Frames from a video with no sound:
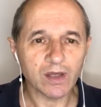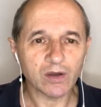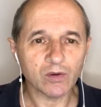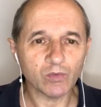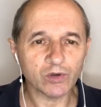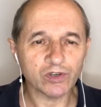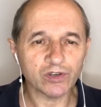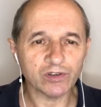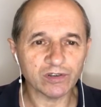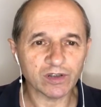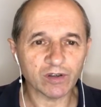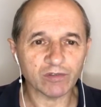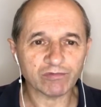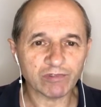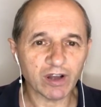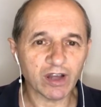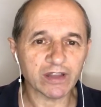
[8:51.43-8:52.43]
Would you
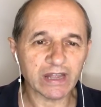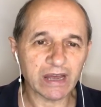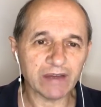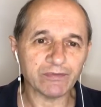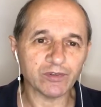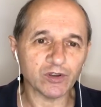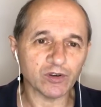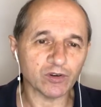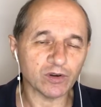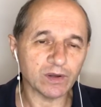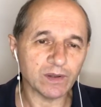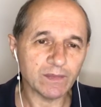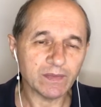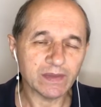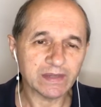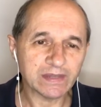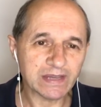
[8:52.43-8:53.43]
not rather have your
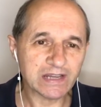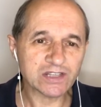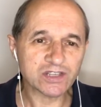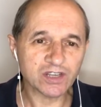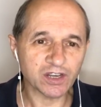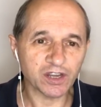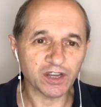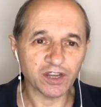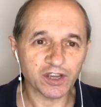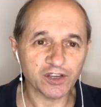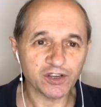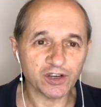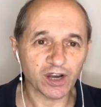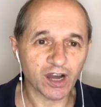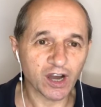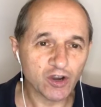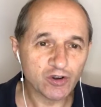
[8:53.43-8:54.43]
destiny in
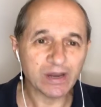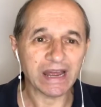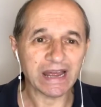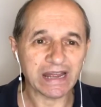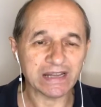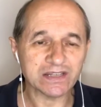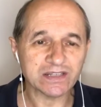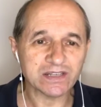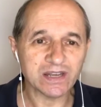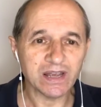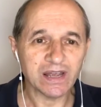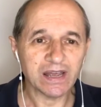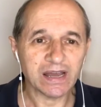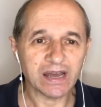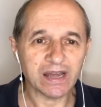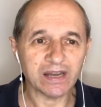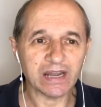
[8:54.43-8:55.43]
your own hands
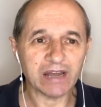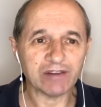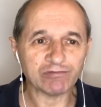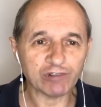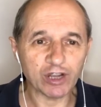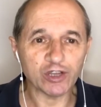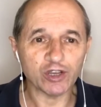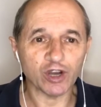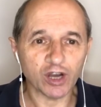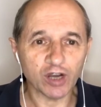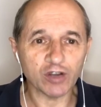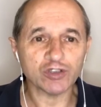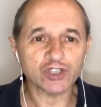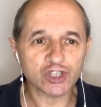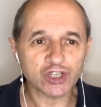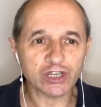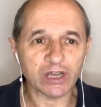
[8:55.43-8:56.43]
and run your own
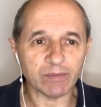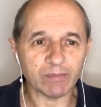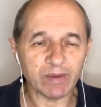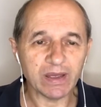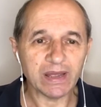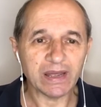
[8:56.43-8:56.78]
ship?